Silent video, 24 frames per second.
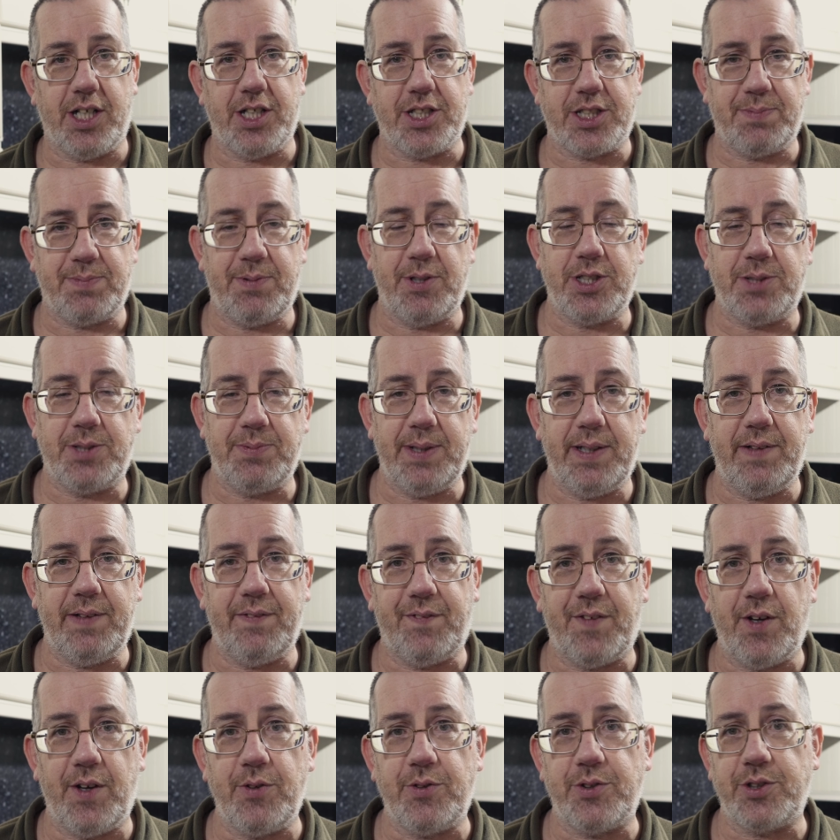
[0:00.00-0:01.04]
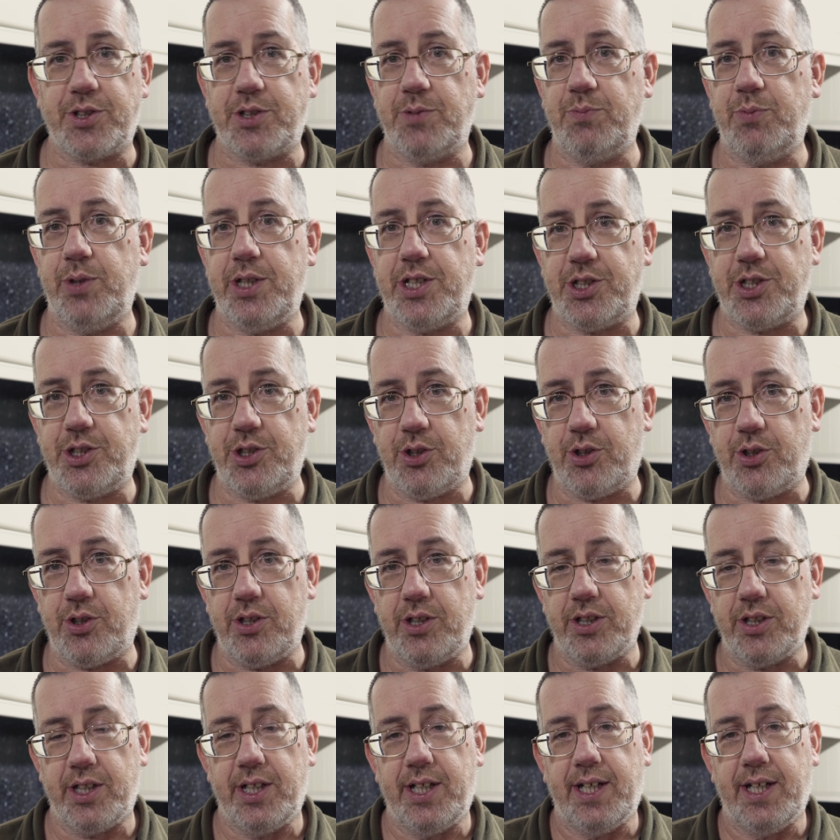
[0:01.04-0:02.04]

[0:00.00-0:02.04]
are supposed to be in focus and which not,